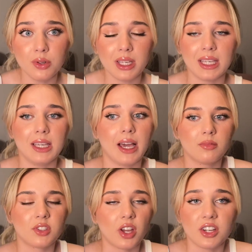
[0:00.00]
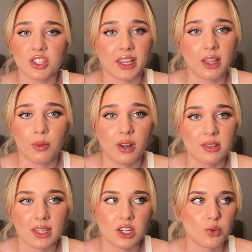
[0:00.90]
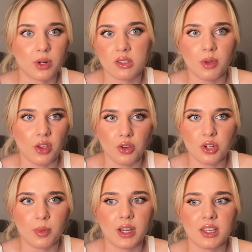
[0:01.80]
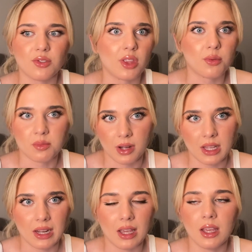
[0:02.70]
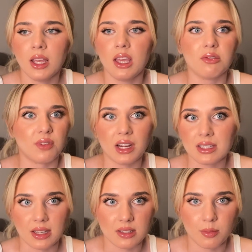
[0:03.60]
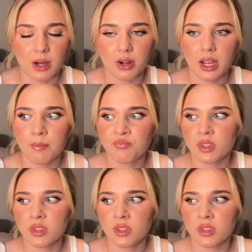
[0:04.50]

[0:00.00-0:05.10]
He started just like anyone else. Like, he just wanted to be a YouTuber. He saw that there was money in it. He was very excited about it.